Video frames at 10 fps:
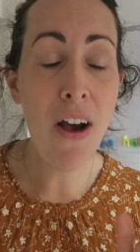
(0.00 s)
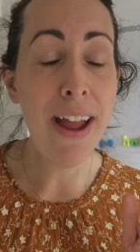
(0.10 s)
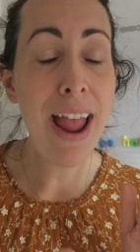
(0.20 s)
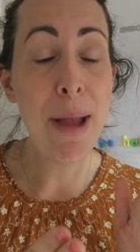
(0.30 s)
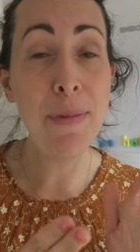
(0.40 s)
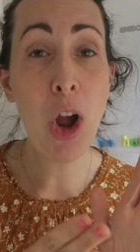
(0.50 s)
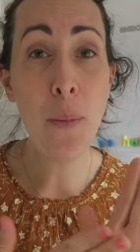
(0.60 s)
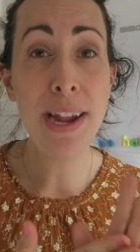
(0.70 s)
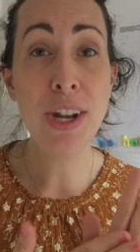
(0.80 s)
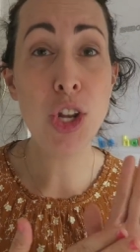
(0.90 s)
I am
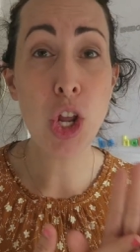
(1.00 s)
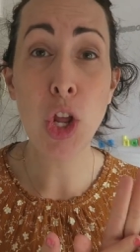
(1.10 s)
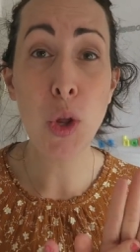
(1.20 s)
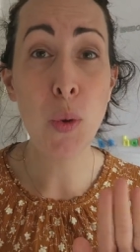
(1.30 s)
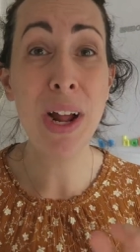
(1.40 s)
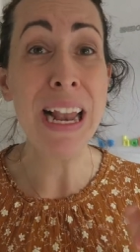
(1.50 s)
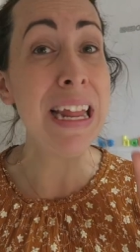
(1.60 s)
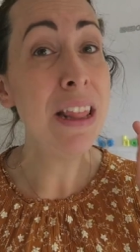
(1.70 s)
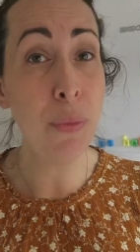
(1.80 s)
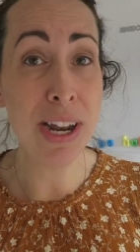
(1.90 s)
going to
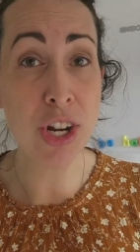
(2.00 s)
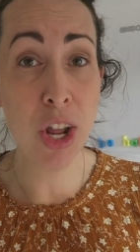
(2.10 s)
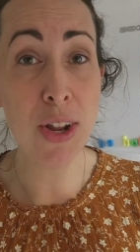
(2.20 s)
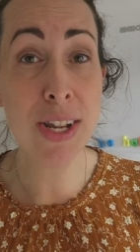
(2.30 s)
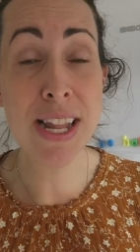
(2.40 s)
clean the windows.